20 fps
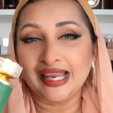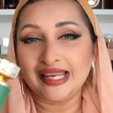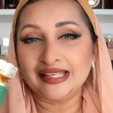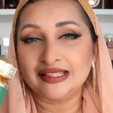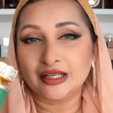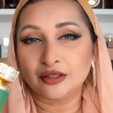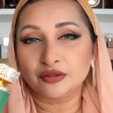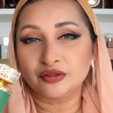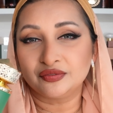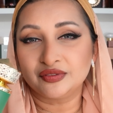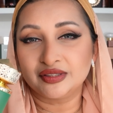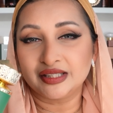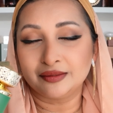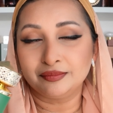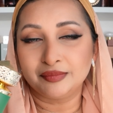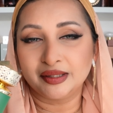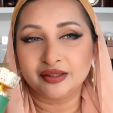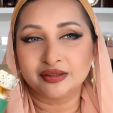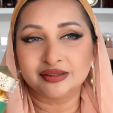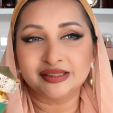8 out of
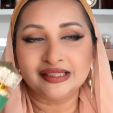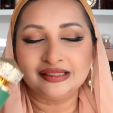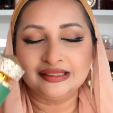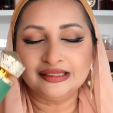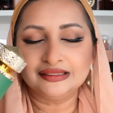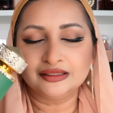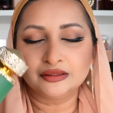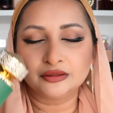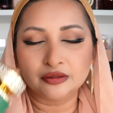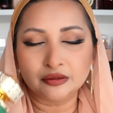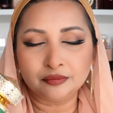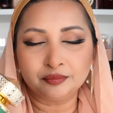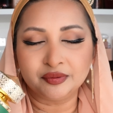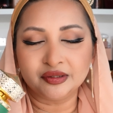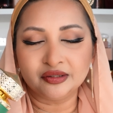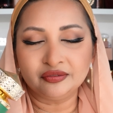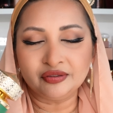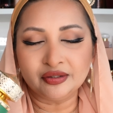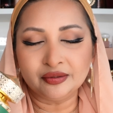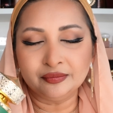10 because it is a good
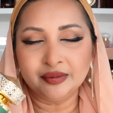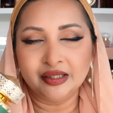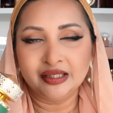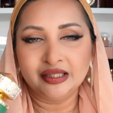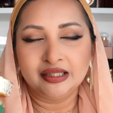perfume.